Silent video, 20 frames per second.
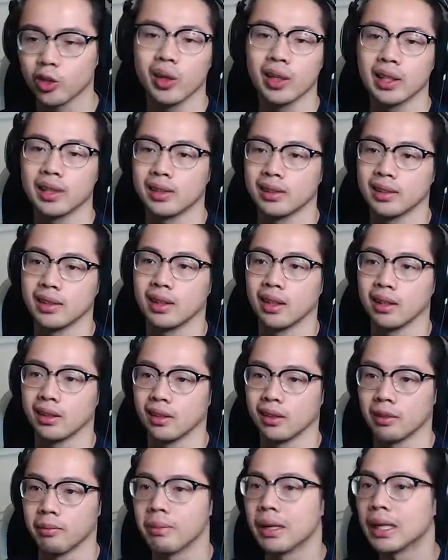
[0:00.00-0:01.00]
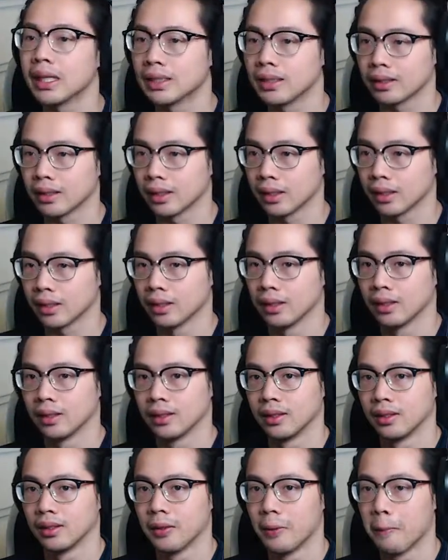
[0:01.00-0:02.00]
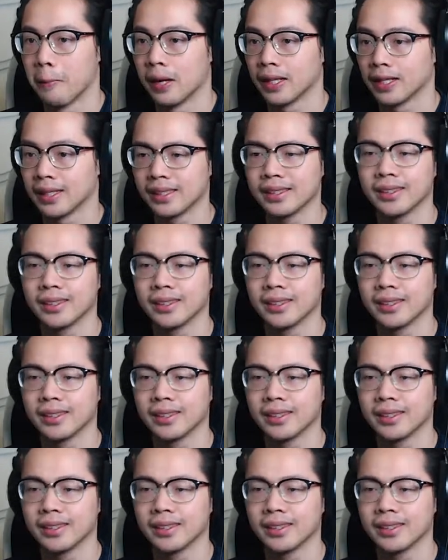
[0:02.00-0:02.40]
crazy, nothing amazing. But